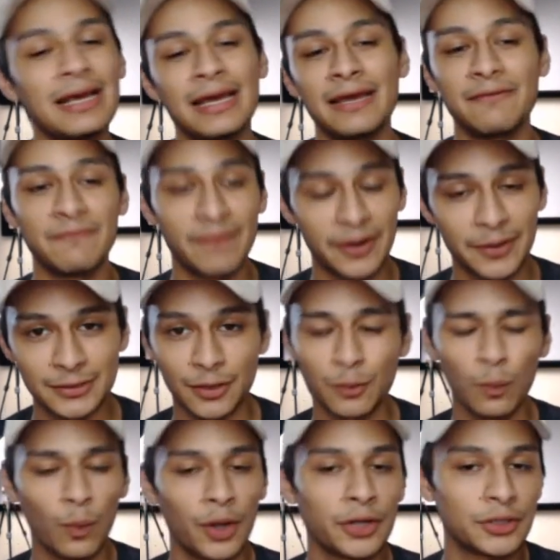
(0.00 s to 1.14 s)
it varies on
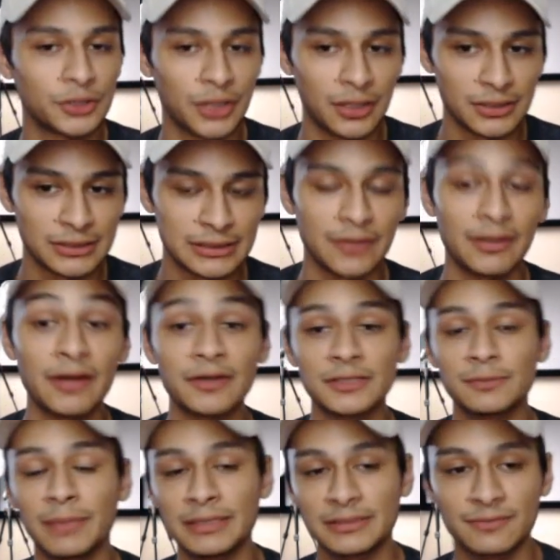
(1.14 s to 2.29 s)
what you're trying to sell, how
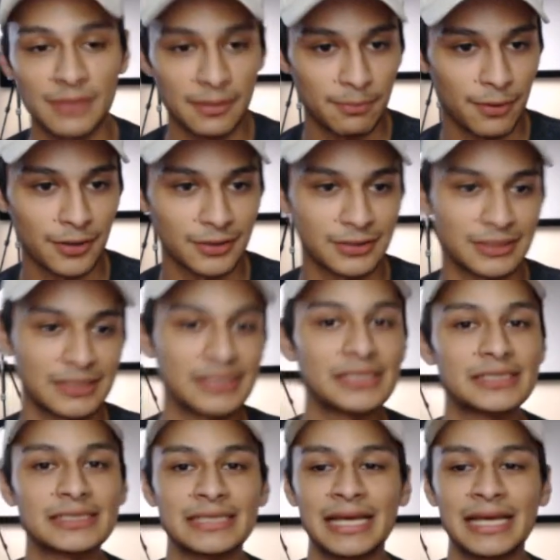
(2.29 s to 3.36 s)
expensive that product is,